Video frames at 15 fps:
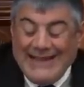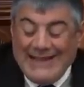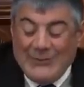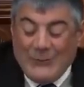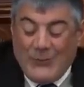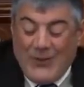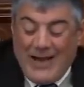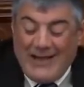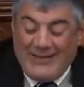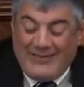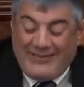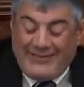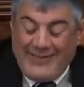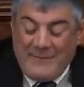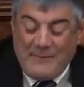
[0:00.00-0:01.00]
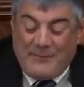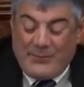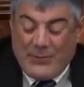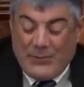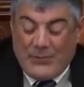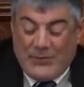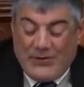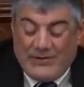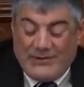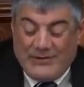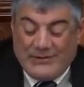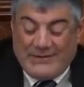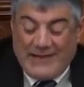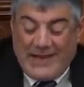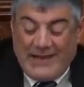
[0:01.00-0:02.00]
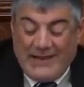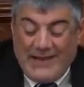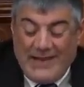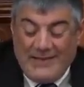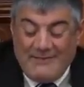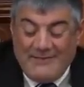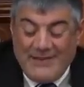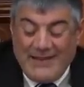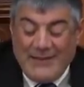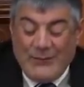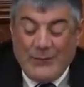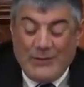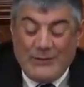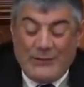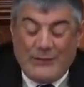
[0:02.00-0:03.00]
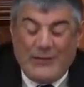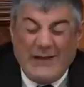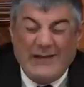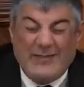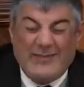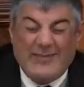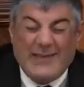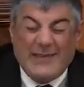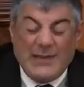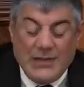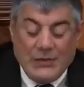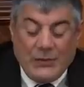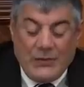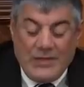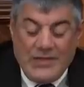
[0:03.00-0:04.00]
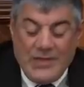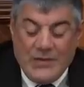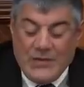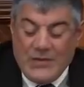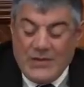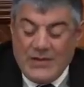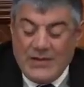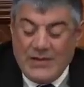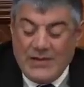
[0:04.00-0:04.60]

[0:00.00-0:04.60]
In one simple word you tell him, he will feel secure with you.